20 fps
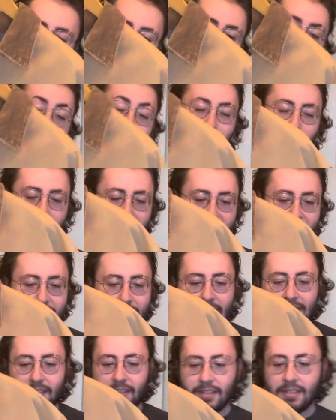I don't know what
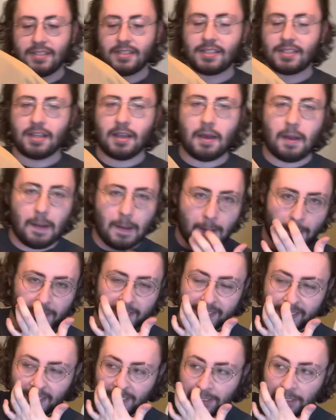size it is.
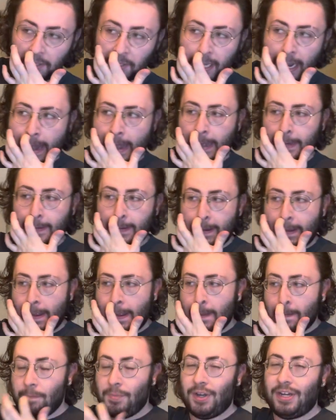It's not on the tag,
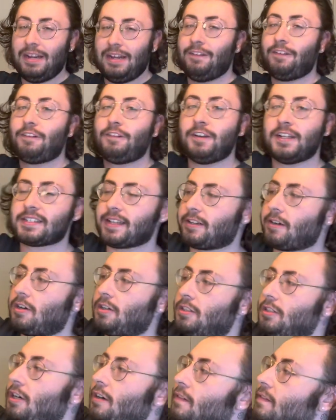but it fits like a
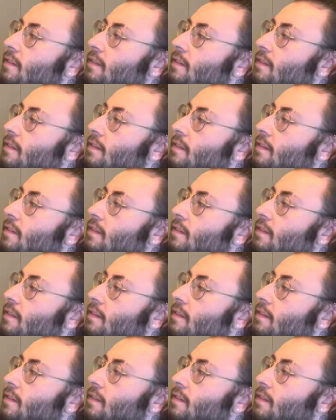glove.